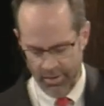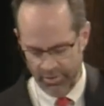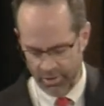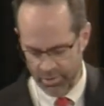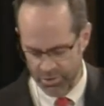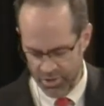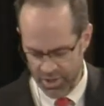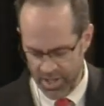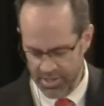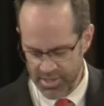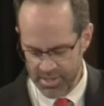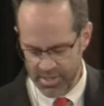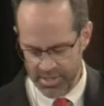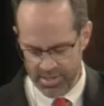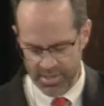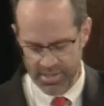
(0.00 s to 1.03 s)
And so
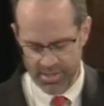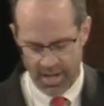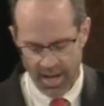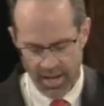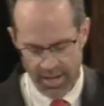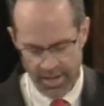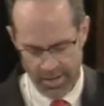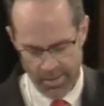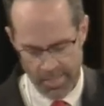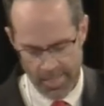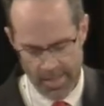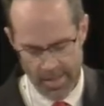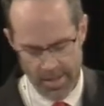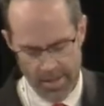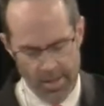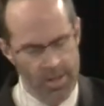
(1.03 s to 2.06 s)
Jesus is a sign
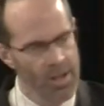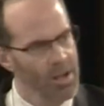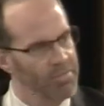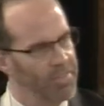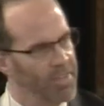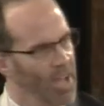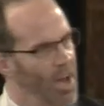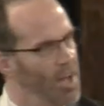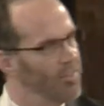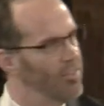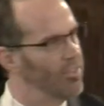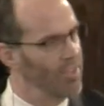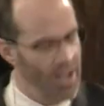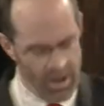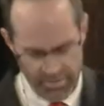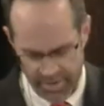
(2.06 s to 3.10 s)
of
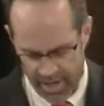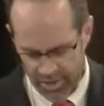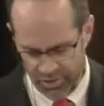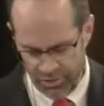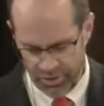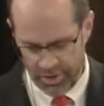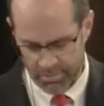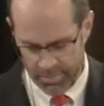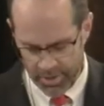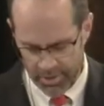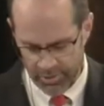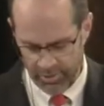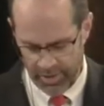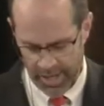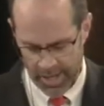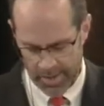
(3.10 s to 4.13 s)
God's salvation and
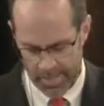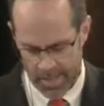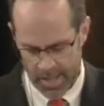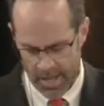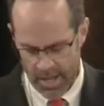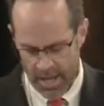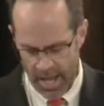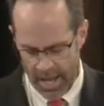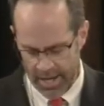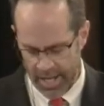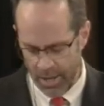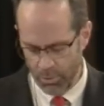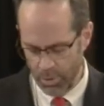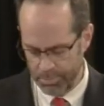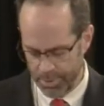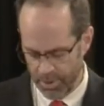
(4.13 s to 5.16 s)
mercy.
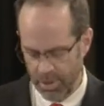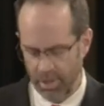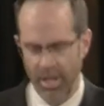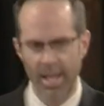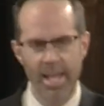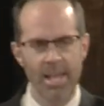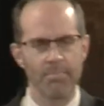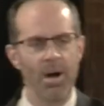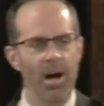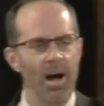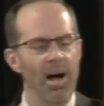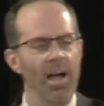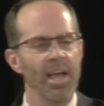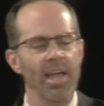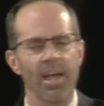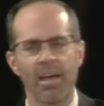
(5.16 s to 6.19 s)
And he will proclaim,
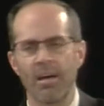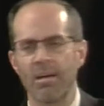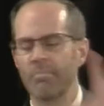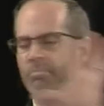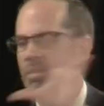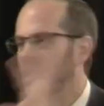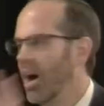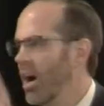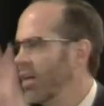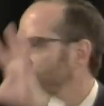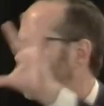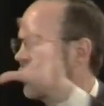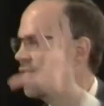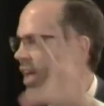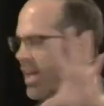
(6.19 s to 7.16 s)
I am God's